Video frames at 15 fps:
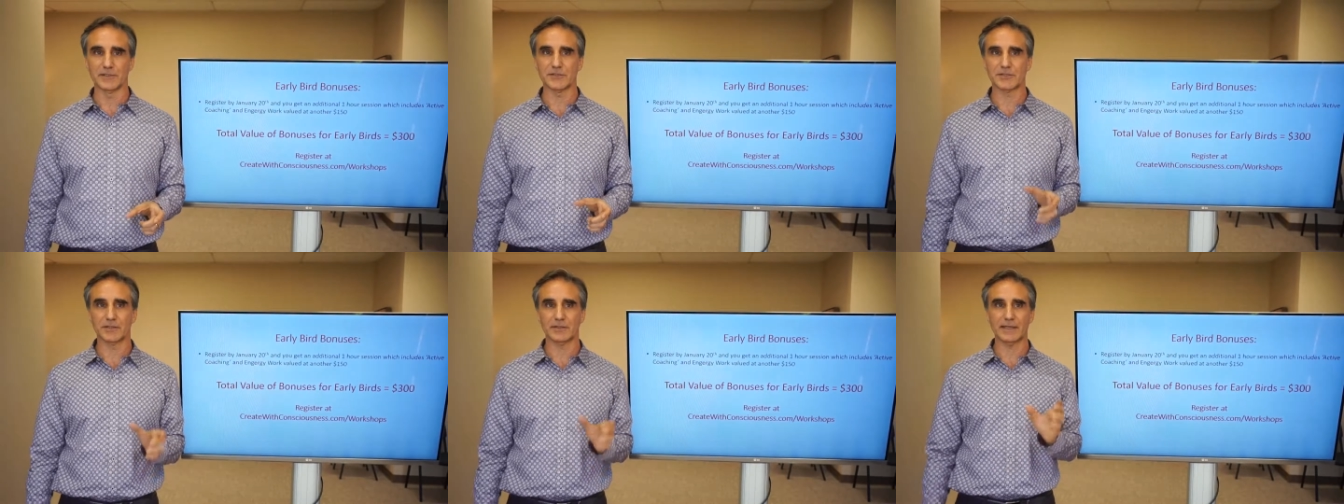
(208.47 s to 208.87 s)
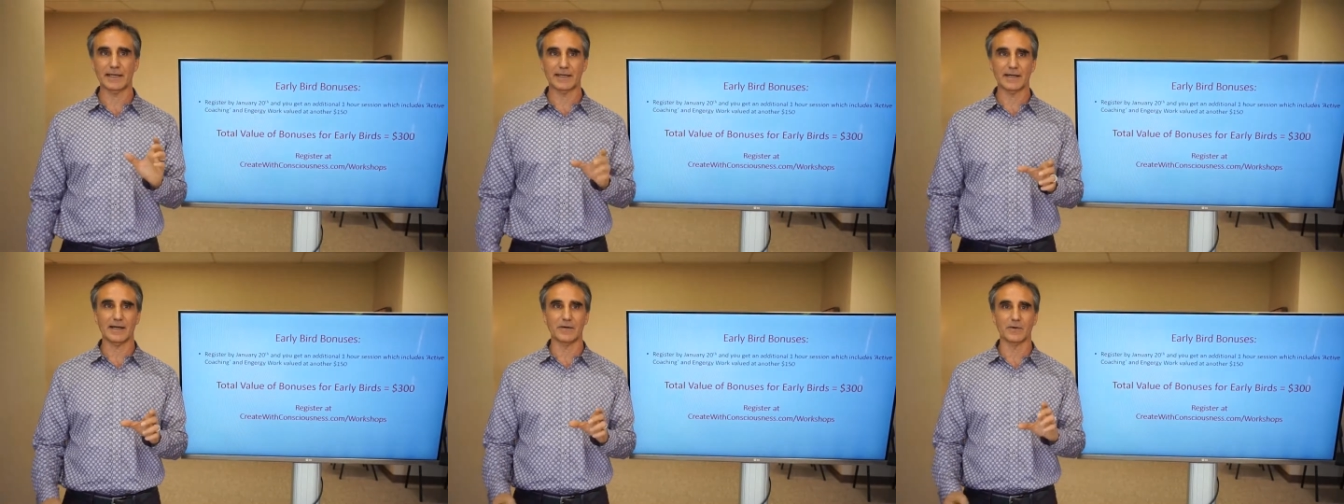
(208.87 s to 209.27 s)
So that
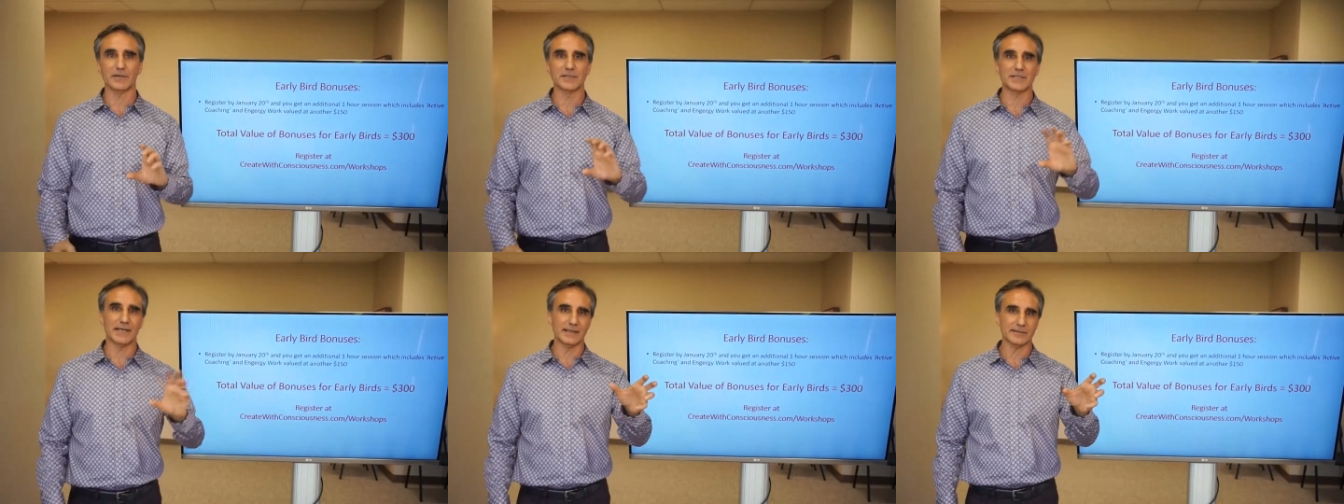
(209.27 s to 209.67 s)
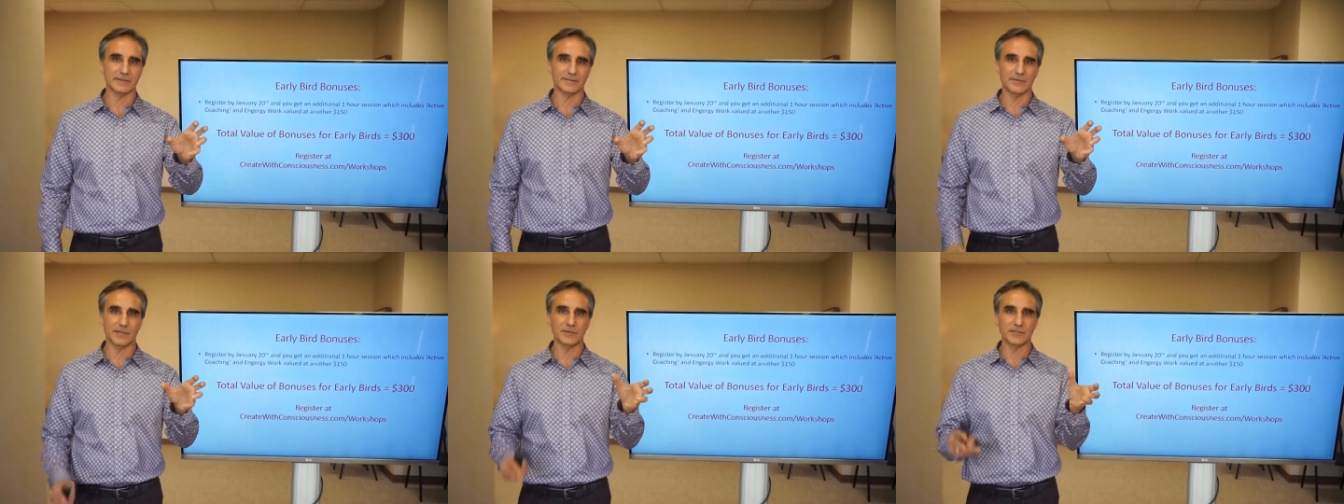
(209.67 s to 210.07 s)
hour is
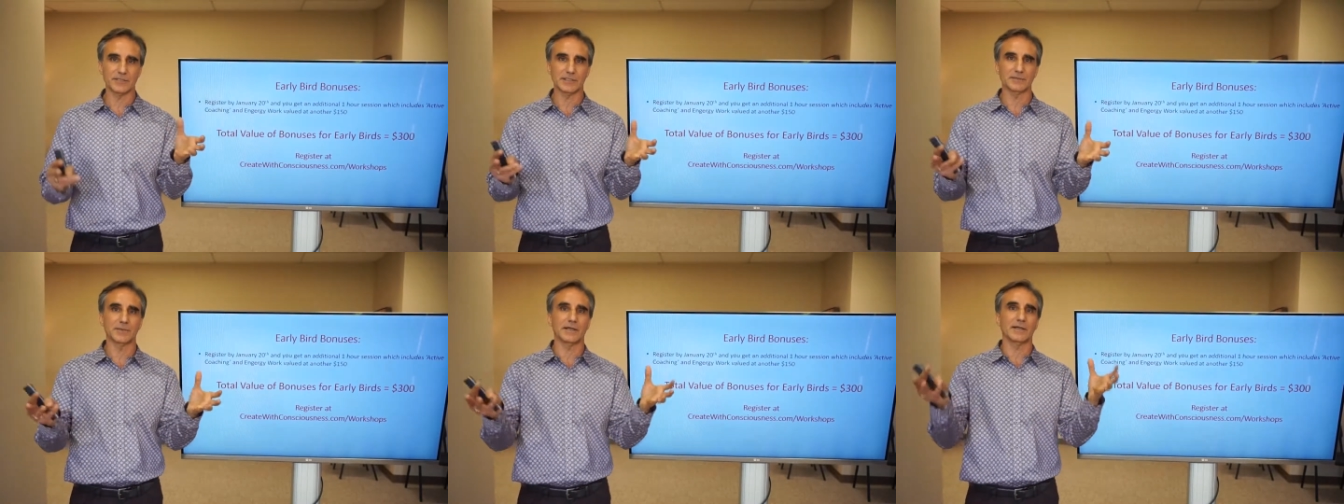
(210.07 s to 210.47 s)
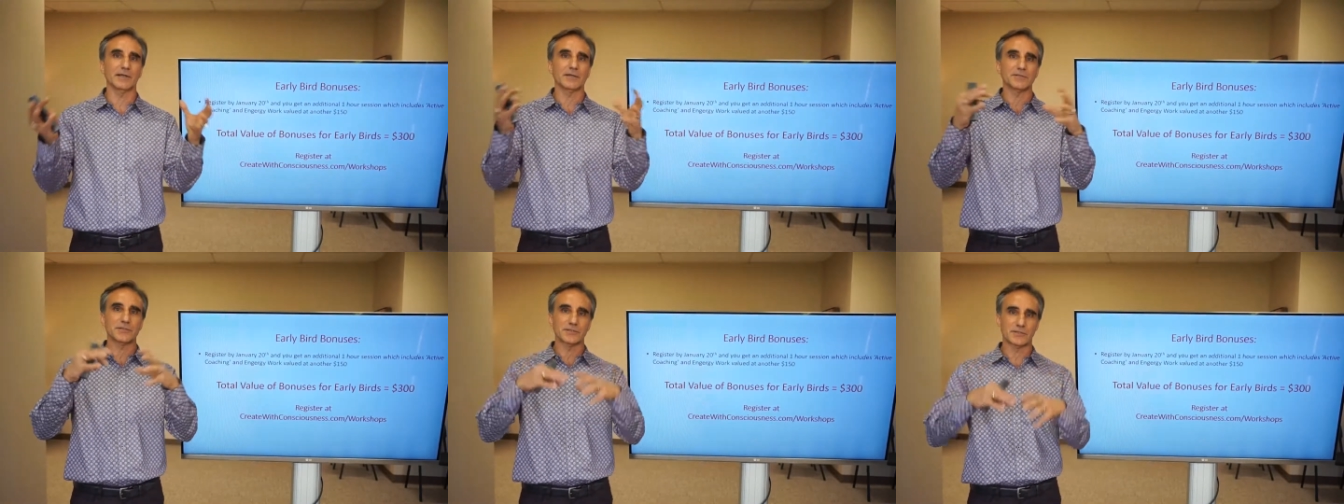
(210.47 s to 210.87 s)
active coaching, but I
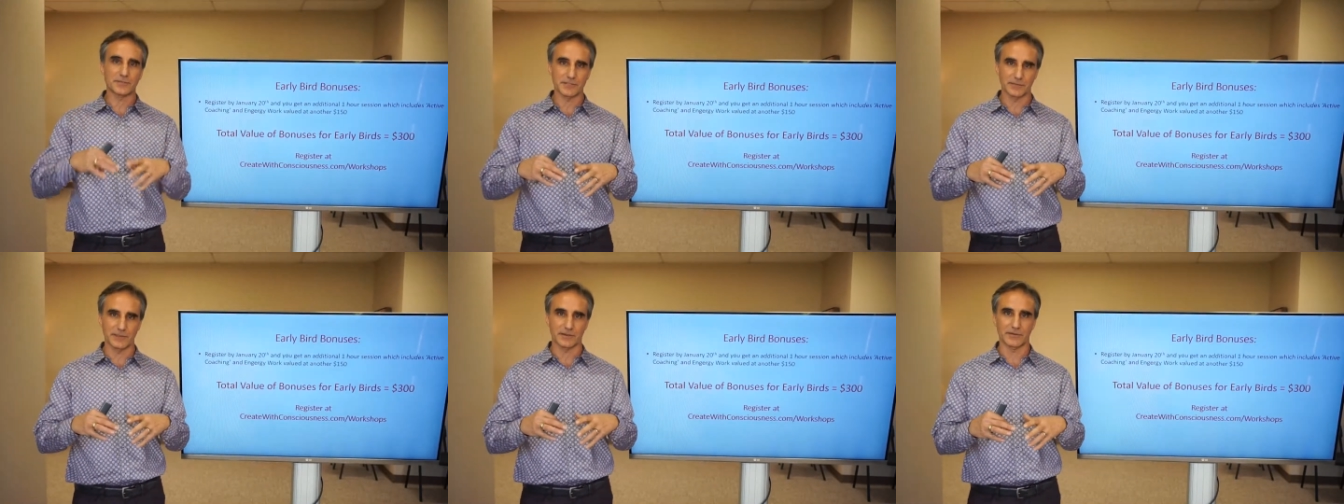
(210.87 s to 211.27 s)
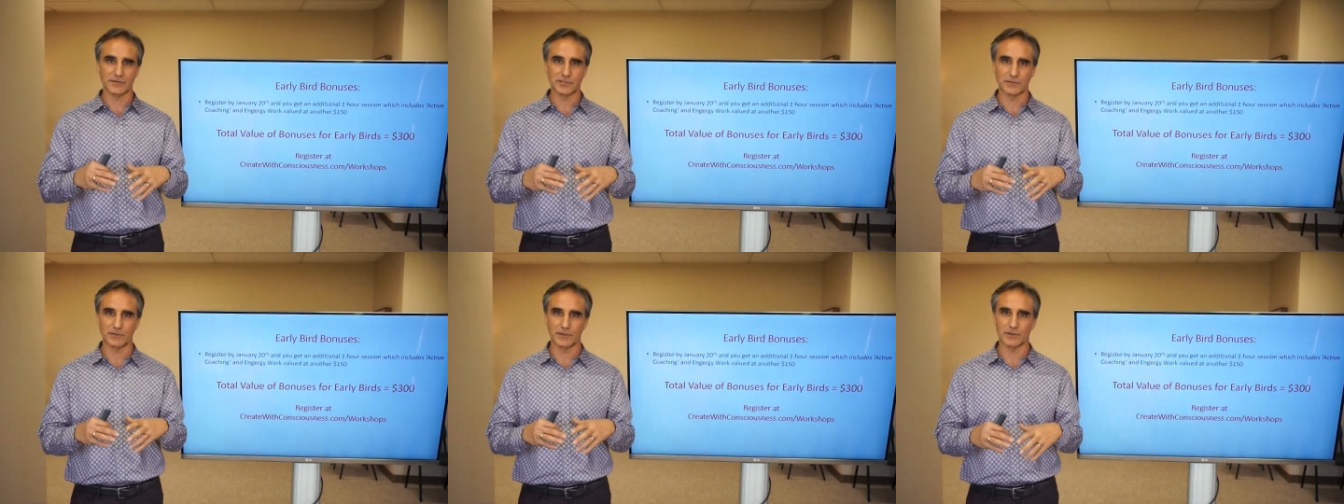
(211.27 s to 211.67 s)
also do some
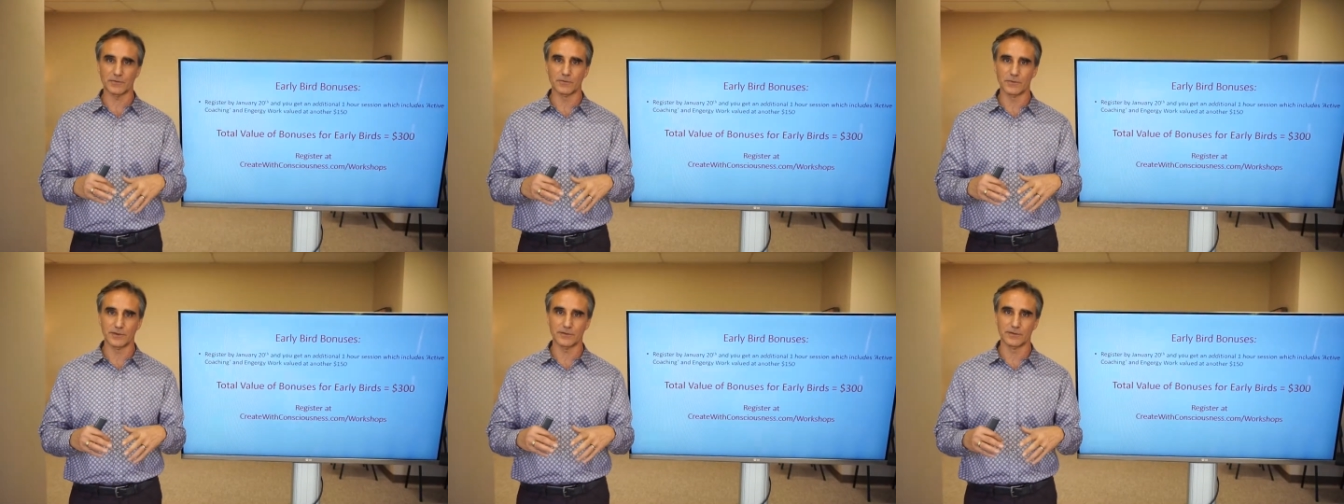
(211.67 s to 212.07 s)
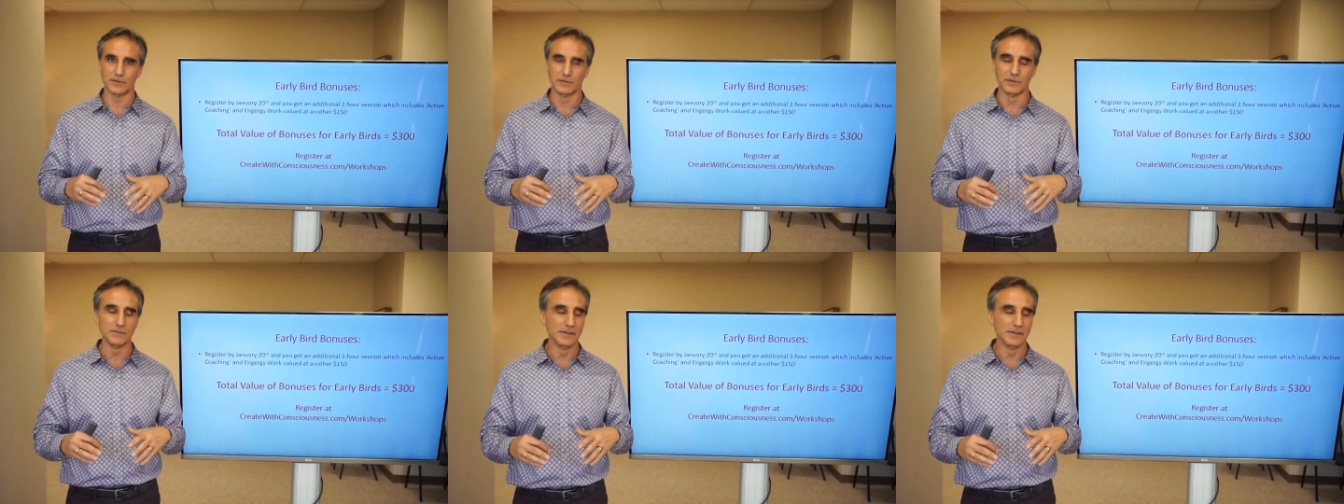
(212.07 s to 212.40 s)
energy work with you